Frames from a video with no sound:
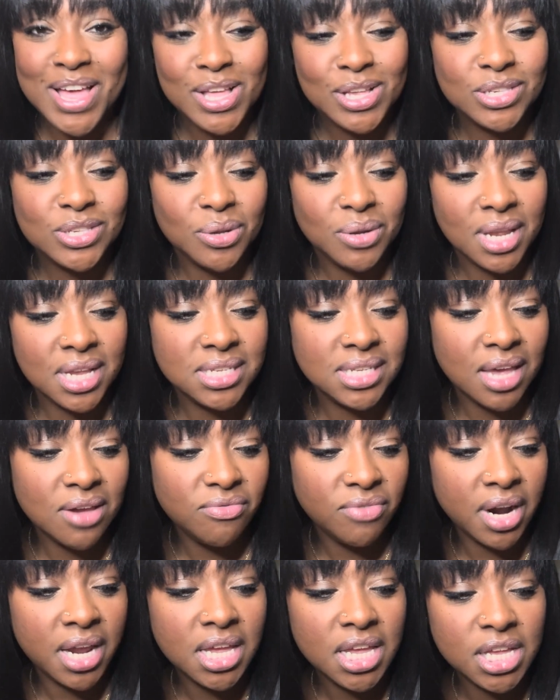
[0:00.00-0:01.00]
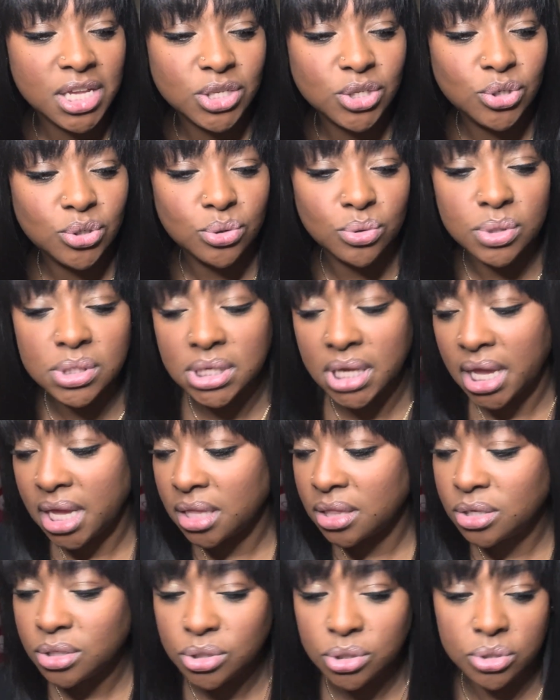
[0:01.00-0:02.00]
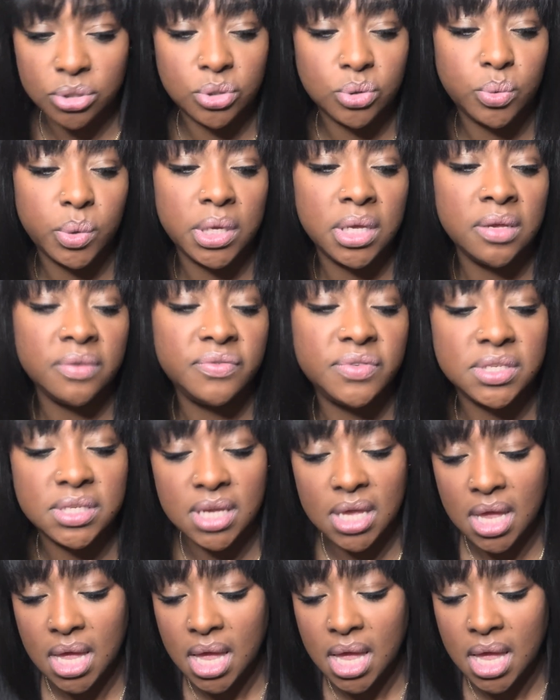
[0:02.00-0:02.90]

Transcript: So let's get right into Taylor Swift